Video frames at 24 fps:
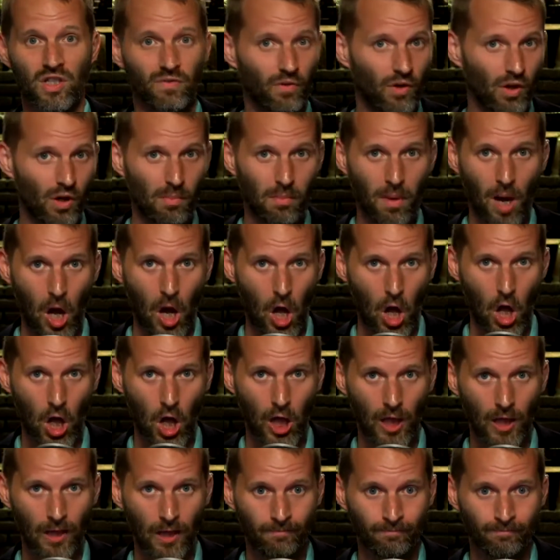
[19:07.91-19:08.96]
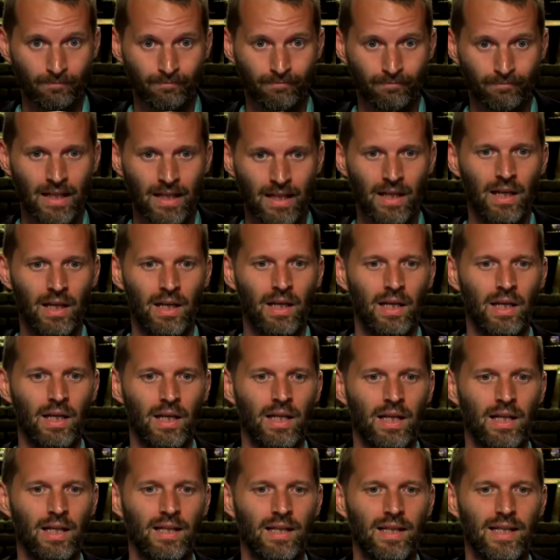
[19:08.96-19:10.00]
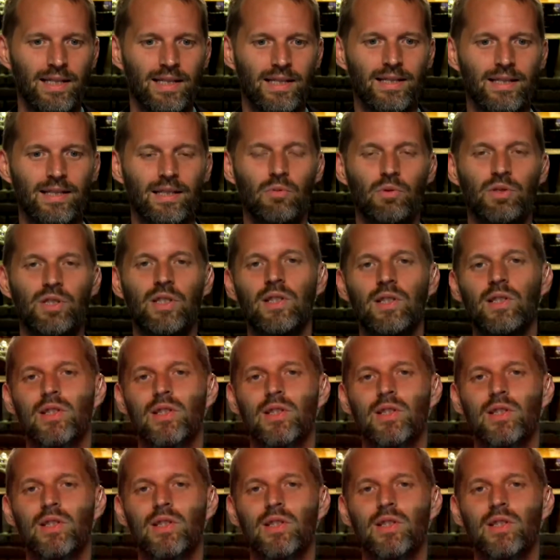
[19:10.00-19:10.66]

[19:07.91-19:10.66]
for them all. Let's see what's in the